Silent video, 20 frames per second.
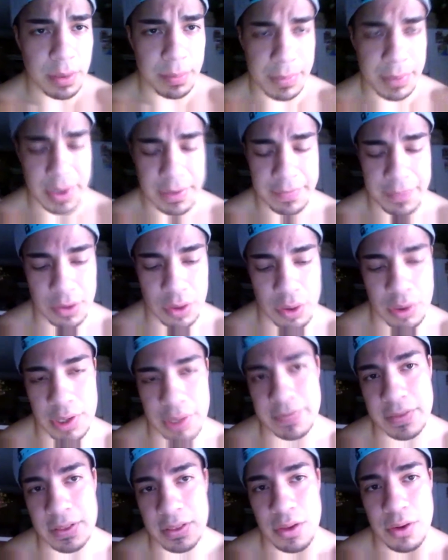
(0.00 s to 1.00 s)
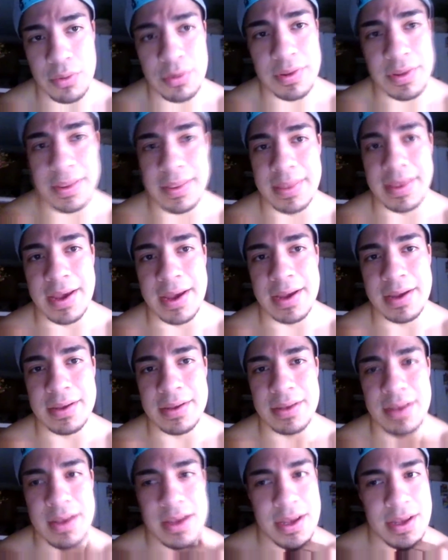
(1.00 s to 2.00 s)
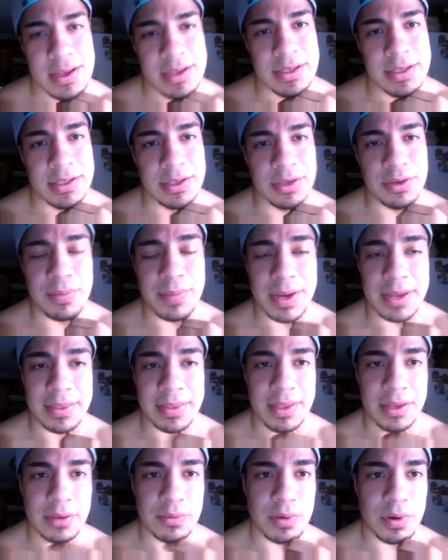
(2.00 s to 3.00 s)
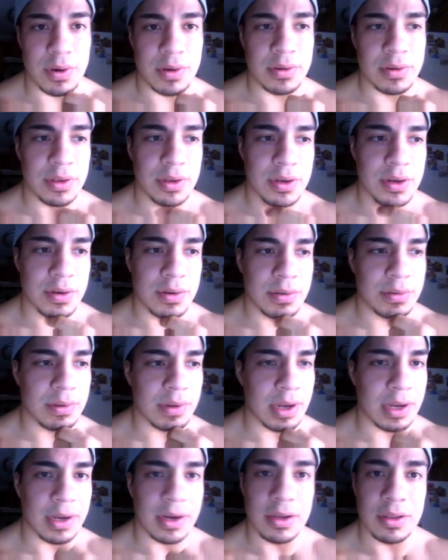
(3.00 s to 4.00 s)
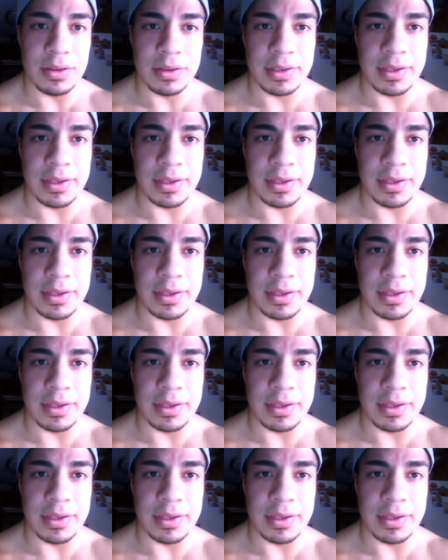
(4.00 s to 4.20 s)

But if you go even lower than that, you might think, well, I'm going to